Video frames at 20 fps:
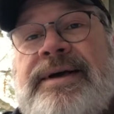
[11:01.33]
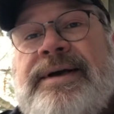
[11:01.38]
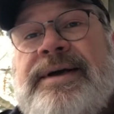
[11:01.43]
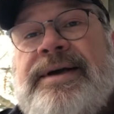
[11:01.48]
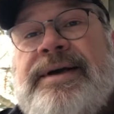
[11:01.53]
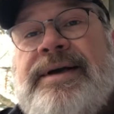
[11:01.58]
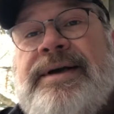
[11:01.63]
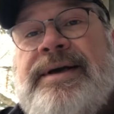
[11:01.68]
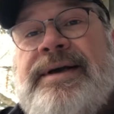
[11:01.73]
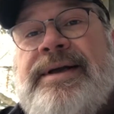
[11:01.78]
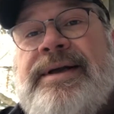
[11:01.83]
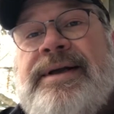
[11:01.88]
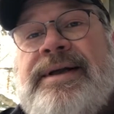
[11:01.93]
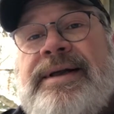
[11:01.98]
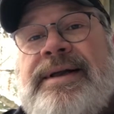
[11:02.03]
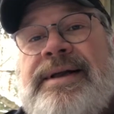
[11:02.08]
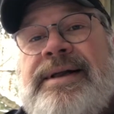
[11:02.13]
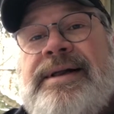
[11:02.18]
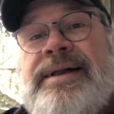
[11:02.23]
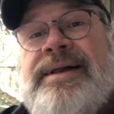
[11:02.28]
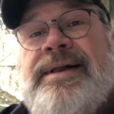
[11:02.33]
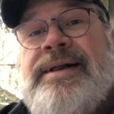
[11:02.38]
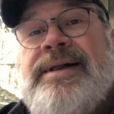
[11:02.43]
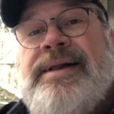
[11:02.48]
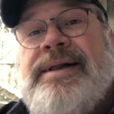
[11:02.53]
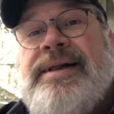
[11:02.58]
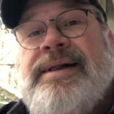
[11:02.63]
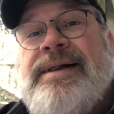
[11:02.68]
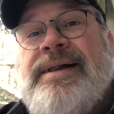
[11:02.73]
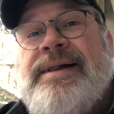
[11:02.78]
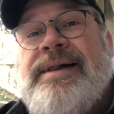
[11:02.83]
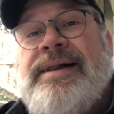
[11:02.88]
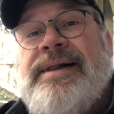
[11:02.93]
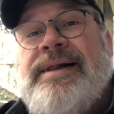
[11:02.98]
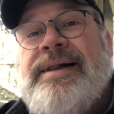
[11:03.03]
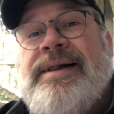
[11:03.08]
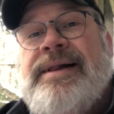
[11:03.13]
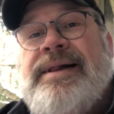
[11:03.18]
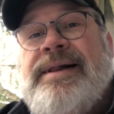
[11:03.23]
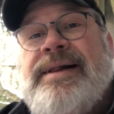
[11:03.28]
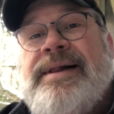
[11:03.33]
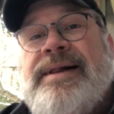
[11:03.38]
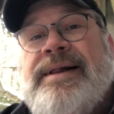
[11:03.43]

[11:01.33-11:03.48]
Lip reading: No one is speaking in this clip.